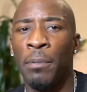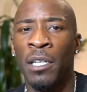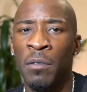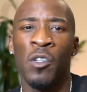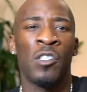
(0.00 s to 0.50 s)

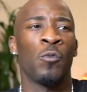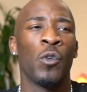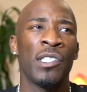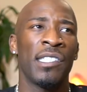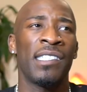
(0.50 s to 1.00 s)
pretty much
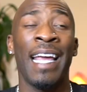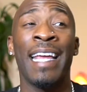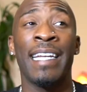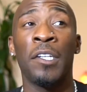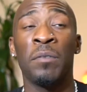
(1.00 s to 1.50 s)
wants to
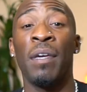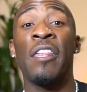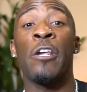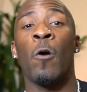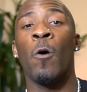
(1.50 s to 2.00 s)
stand out and be
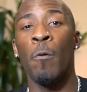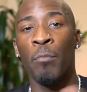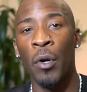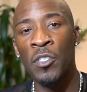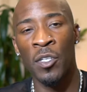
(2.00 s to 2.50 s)
their own
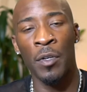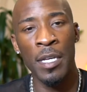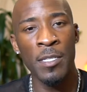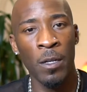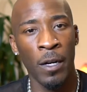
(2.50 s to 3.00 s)
person on
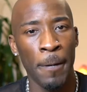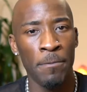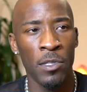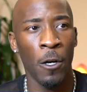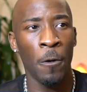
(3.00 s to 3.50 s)
Instagram.
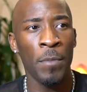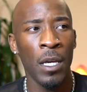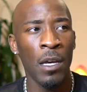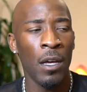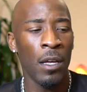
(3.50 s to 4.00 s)
So
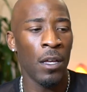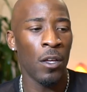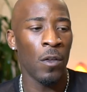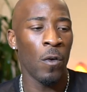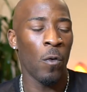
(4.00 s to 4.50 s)

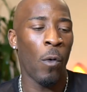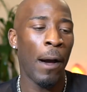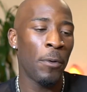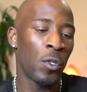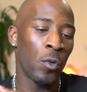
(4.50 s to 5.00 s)
why
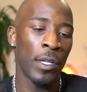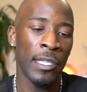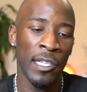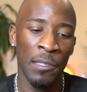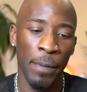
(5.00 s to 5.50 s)
would you go
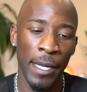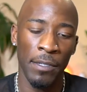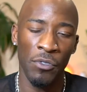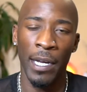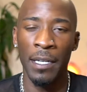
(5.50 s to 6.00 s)
into the space
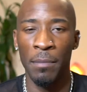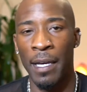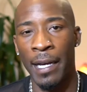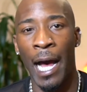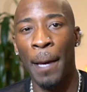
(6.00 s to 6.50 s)
of trying to be
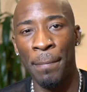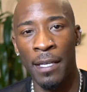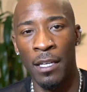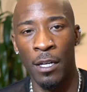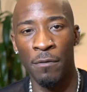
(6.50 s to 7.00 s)
a
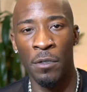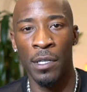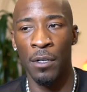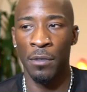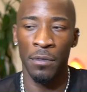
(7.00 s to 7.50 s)
copy of, you
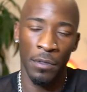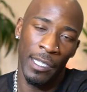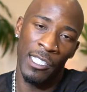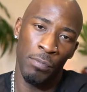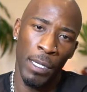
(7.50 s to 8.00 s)
know,
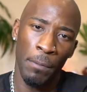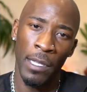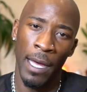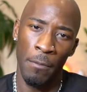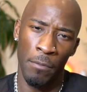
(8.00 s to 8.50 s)
these people
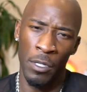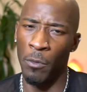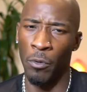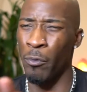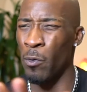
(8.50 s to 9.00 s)
that, you know,
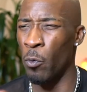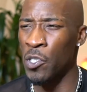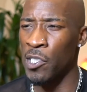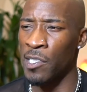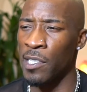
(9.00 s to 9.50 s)
were
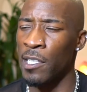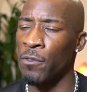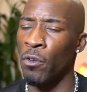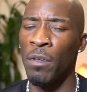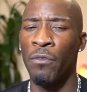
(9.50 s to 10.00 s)

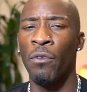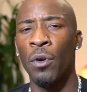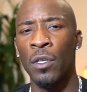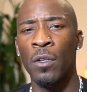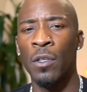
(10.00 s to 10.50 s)
successful
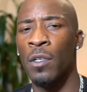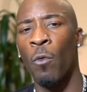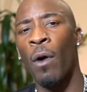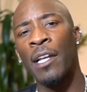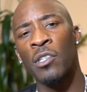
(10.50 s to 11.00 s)
before you? You know,
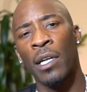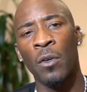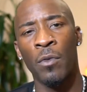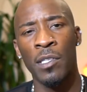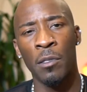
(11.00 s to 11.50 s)
why try to
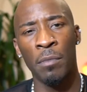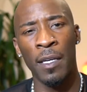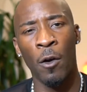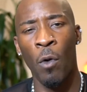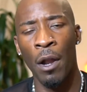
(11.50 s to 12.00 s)
go into
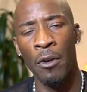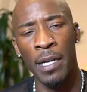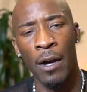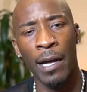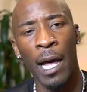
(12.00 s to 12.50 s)
be a watered
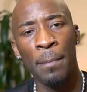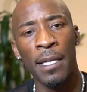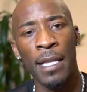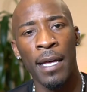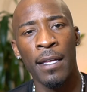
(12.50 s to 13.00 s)
down copy
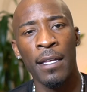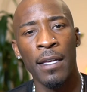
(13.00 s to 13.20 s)
of that?